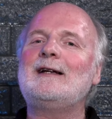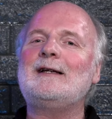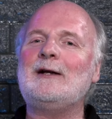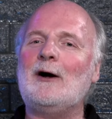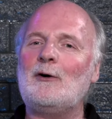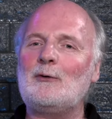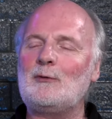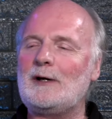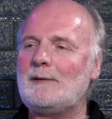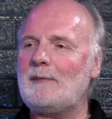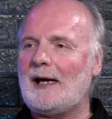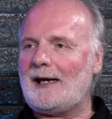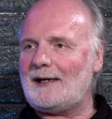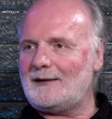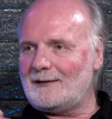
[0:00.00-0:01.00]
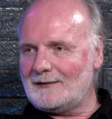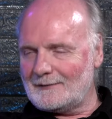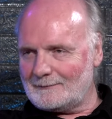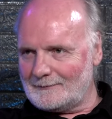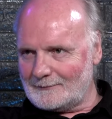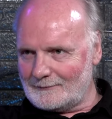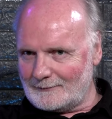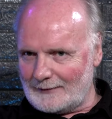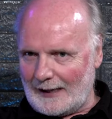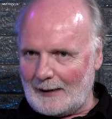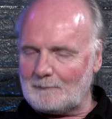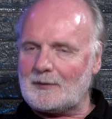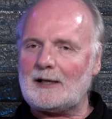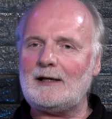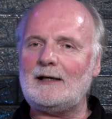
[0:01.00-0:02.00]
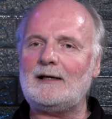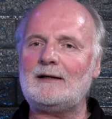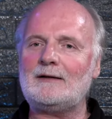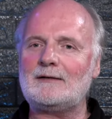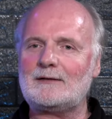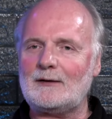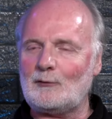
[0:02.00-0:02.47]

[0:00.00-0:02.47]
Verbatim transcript: You know, we made MPs